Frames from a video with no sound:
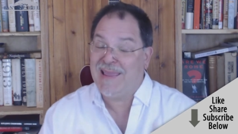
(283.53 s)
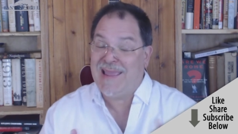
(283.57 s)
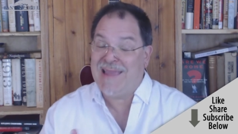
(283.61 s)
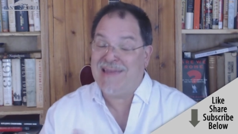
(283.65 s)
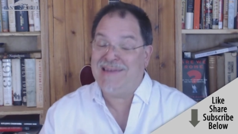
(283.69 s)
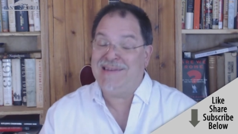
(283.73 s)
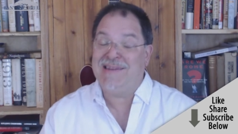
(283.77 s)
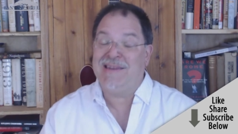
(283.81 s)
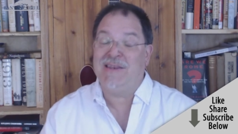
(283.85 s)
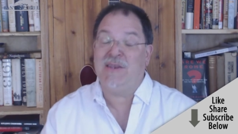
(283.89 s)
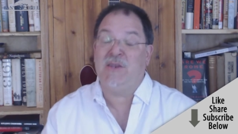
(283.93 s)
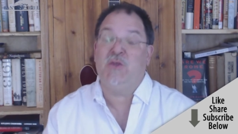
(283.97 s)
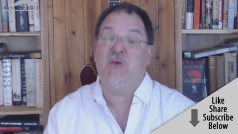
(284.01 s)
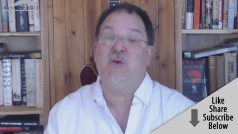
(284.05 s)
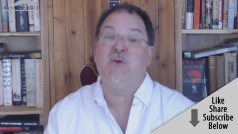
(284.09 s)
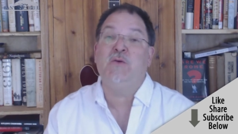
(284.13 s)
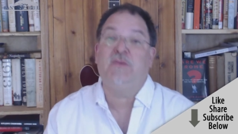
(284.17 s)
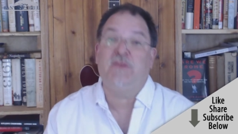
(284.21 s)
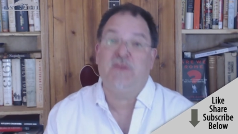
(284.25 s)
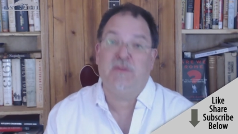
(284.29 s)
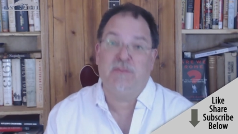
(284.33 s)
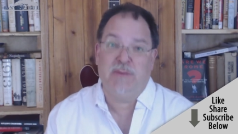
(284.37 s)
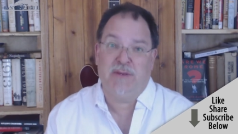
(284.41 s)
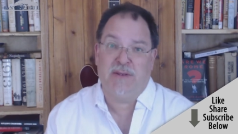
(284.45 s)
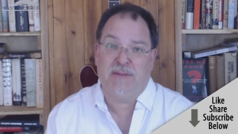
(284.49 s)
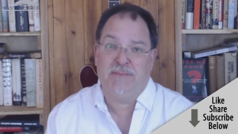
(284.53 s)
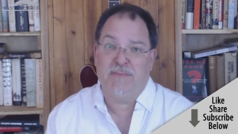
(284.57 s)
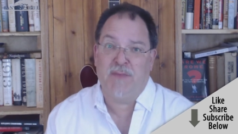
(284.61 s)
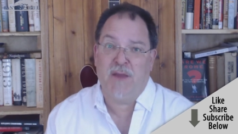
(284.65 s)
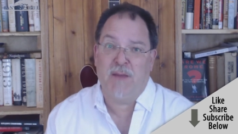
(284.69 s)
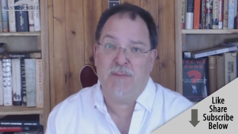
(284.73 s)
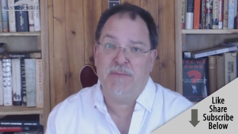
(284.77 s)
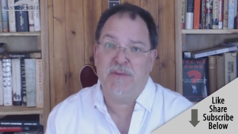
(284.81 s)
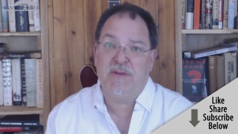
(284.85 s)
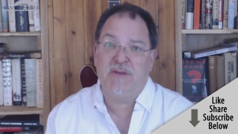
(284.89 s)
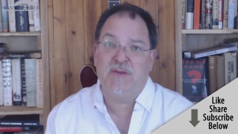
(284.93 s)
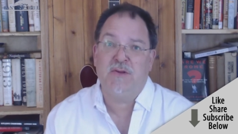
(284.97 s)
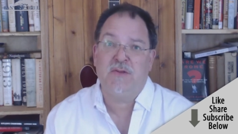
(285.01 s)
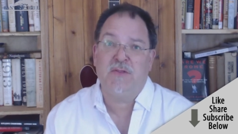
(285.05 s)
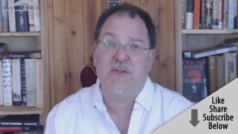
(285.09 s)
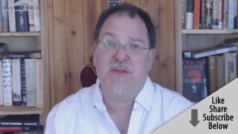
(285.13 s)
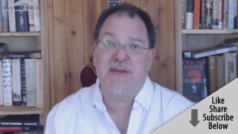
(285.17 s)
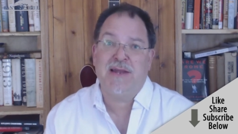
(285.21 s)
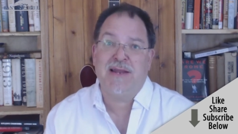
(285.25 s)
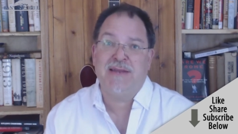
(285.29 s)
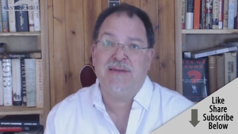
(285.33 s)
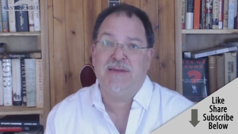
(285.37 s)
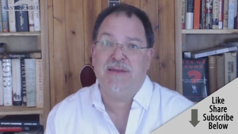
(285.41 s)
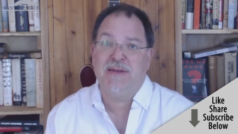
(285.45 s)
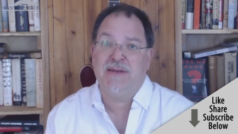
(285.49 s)
It didn't used to be. Up until the
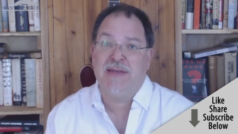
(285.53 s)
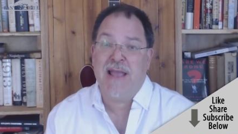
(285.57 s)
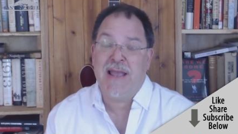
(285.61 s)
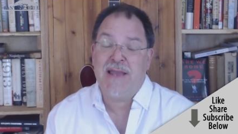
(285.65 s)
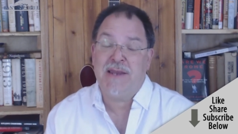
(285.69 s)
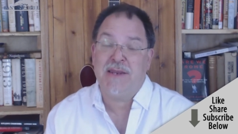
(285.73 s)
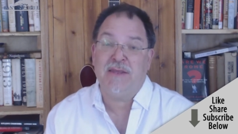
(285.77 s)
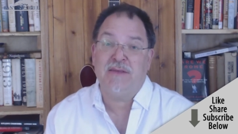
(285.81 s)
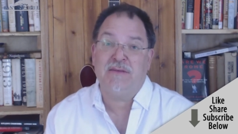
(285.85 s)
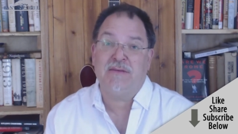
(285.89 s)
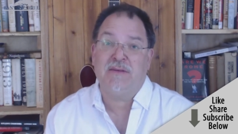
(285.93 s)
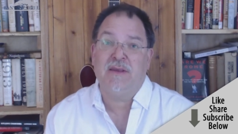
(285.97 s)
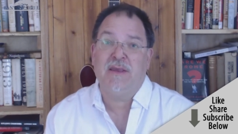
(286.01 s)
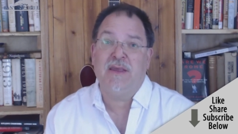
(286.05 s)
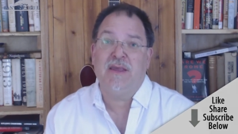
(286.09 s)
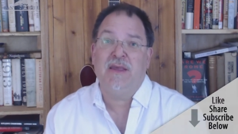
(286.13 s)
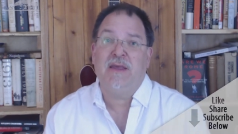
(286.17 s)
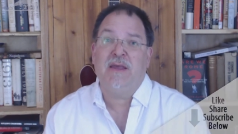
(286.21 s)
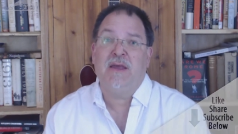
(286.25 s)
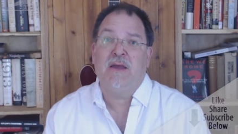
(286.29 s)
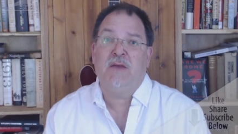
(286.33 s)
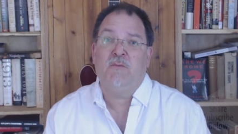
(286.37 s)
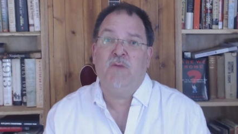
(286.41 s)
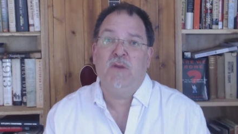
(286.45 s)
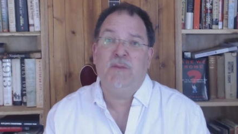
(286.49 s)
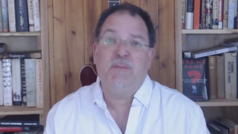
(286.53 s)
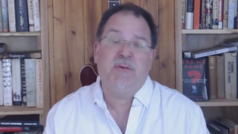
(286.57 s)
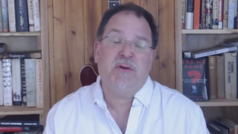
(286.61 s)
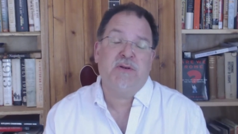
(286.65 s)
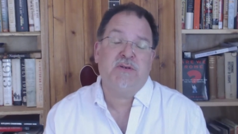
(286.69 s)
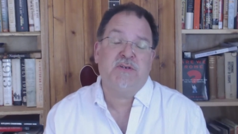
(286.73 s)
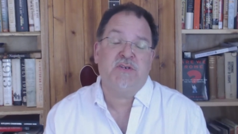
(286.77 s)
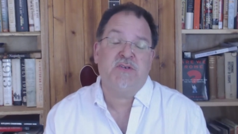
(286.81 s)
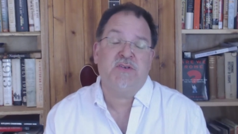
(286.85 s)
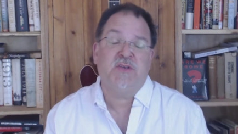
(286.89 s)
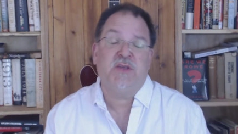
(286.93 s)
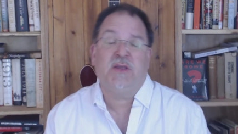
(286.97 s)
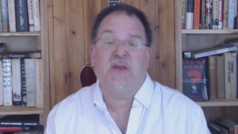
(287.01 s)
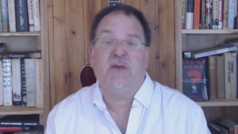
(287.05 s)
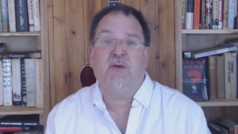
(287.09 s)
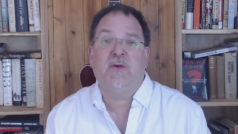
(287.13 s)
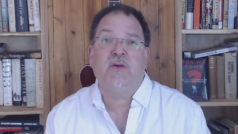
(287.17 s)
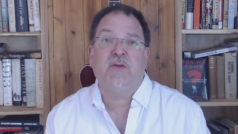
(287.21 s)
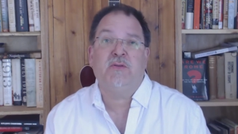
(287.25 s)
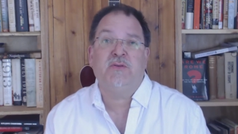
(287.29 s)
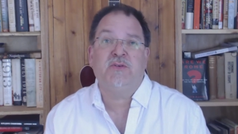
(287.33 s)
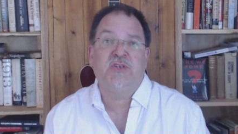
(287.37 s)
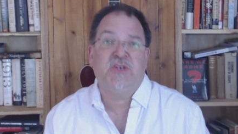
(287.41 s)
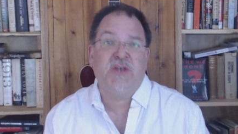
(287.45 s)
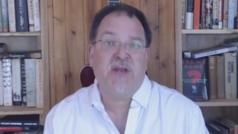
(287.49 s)
nineteen eighties, repurchasing your
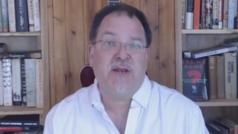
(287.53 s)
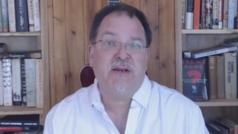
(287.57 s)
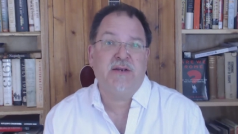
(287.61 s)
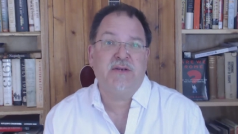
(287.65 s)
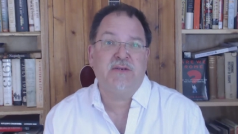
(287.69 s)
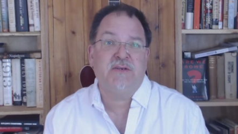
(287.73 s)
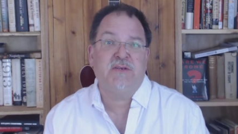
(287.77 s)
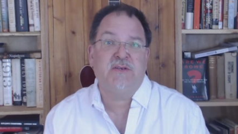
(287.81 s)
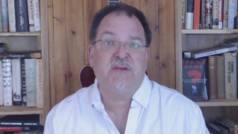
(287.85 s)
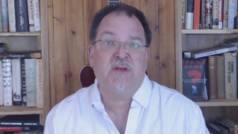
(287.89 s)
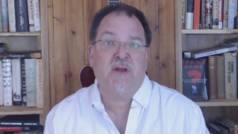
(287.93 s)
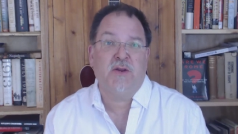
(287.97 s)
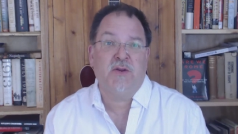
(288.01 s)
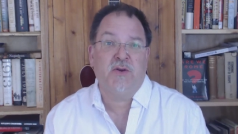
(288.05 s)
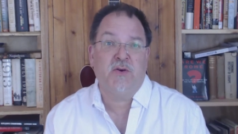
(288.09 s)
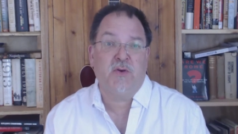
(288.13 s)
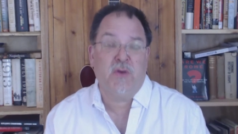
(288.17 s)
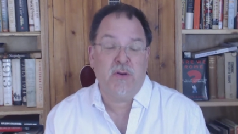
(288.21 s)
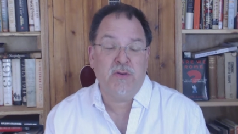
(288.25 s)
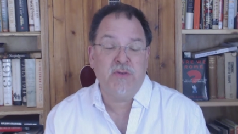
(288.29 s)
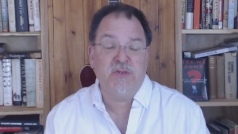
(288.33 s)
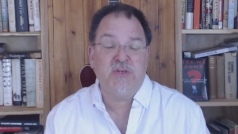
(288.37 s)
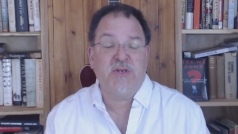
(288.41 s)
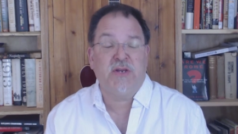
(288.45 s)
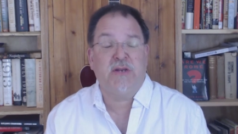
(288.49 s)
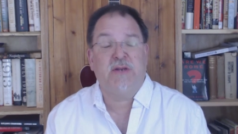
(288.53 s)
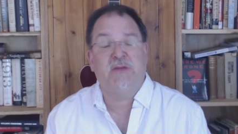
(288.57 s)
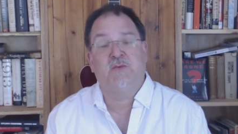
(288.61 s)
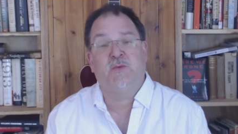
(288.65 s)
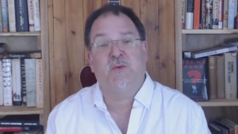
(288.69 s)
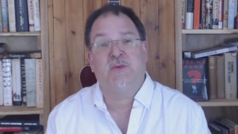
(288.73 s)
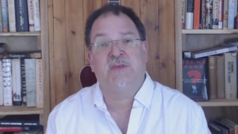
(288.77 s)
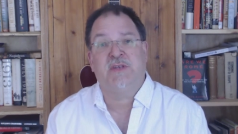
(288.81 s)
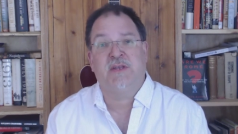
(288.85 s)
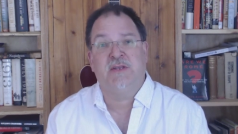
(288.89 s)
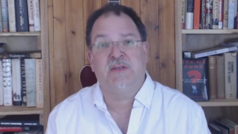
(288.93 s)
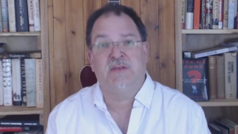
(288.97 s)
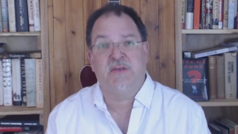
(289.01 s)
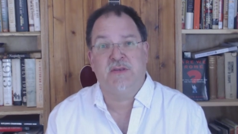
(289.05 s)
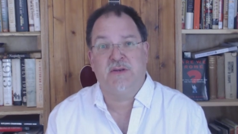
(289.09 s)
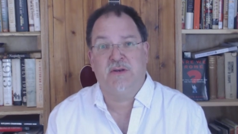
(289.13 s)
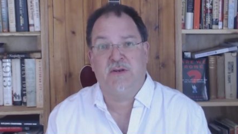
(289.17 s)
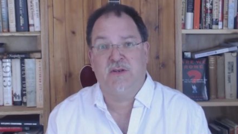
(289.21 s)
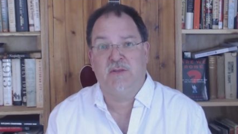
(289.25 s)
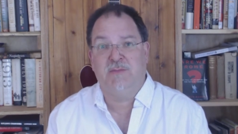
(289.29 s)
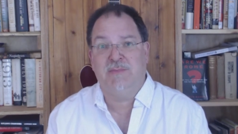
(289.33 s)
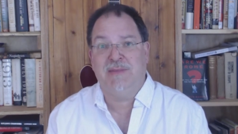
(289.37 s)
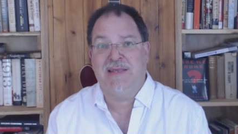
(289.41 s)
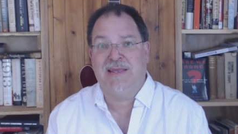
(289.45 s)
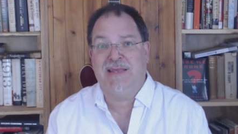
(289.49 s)
old shares or your own shares was
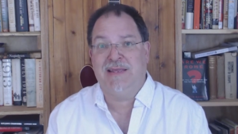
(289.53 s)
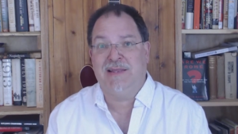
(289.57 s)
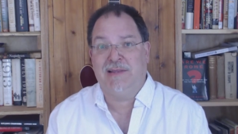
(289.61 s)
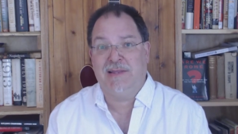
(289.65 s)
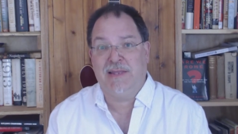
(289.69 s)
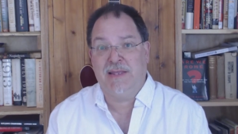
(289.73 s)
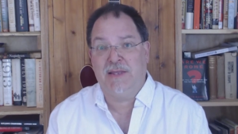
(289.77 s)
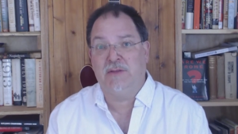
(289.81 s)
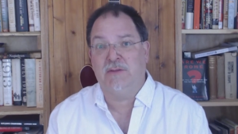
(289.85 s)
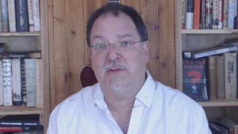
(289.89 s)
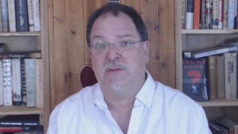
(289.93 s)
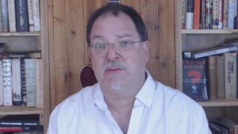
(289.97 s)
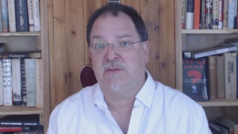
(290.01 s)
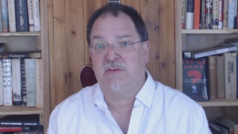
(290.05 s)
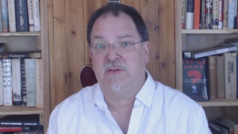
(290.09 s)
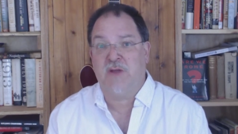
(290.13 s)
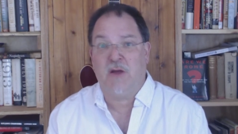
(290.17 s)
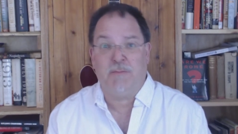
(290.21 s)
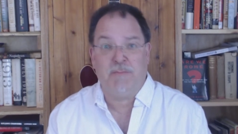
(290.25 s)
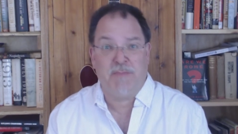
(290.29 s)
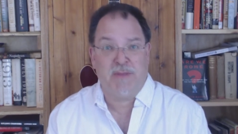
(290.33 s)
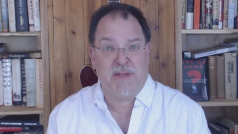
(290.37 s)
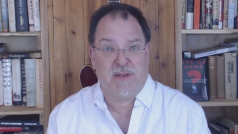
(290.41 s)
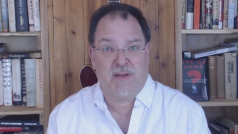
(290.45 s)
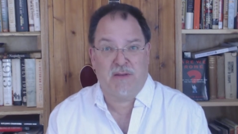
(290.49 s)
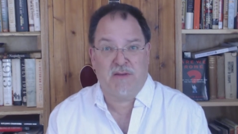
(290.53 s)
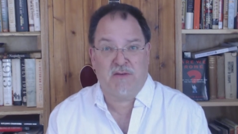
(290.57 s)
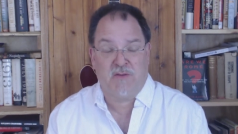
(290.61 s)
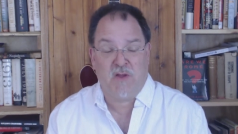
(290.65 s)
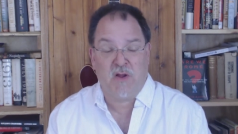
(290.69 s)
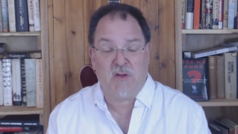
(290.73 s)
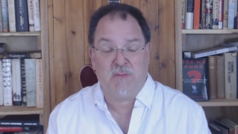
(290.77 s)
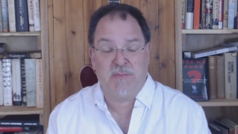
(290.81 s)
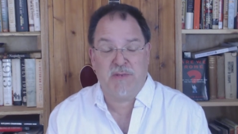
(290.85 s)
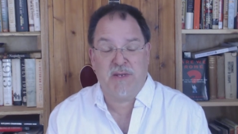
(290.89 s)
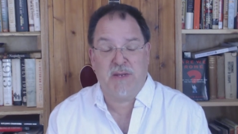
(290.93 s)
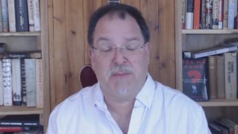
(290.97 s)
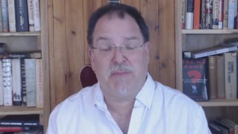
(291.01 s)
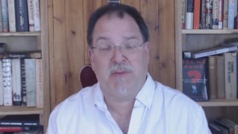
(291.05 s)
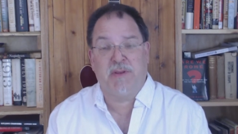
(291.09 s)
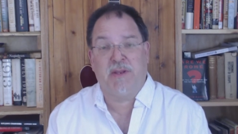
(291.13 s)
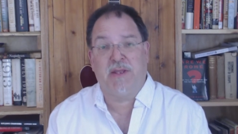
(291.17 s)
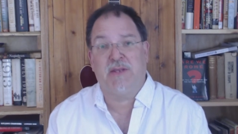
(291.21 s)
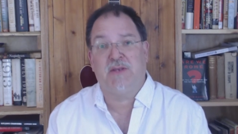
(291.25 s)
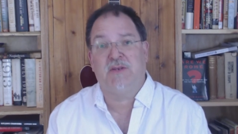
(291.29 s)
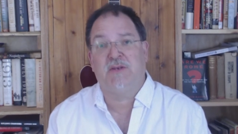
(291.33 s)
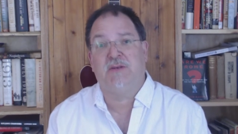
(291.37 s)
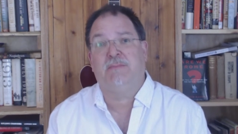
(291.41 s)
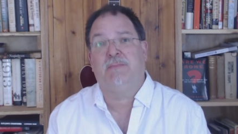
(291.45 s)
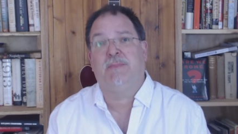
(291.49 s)
considered to be illegal stock, stock
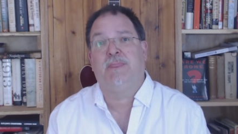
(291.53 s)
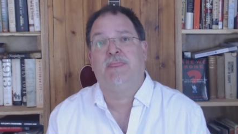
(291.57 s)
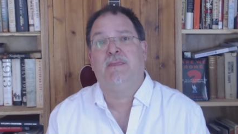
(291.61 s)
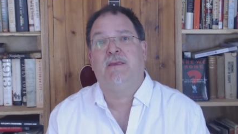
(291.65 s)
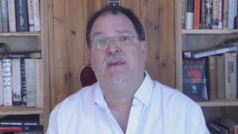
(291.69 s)
manipulation.